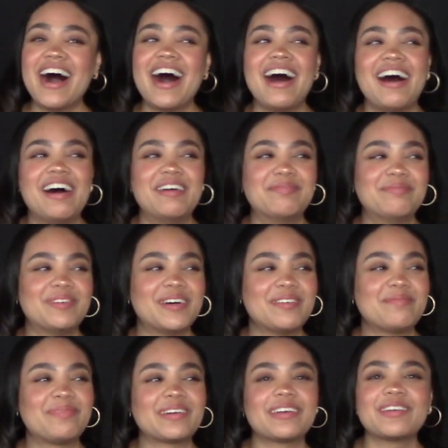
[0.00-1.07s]

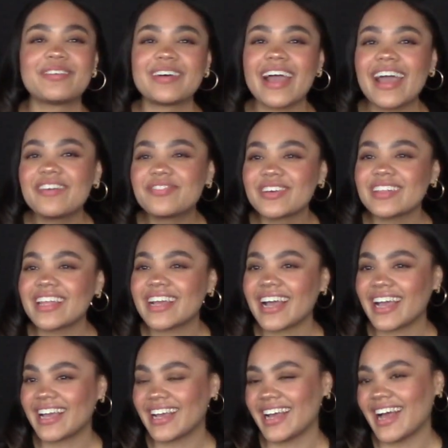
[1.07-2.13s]
but in a way I feel
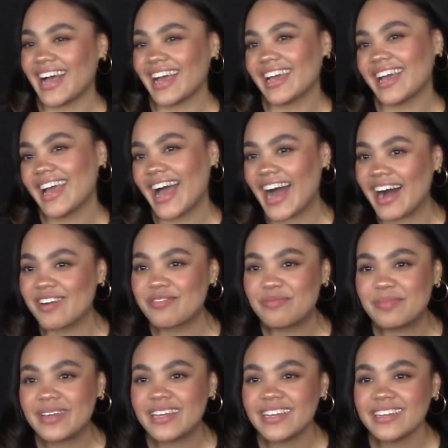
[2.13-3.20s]
like I
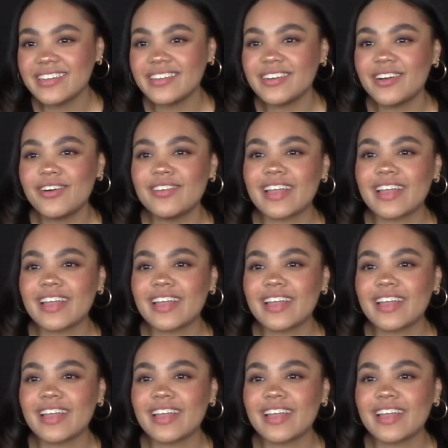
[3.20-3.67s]
have been, you know,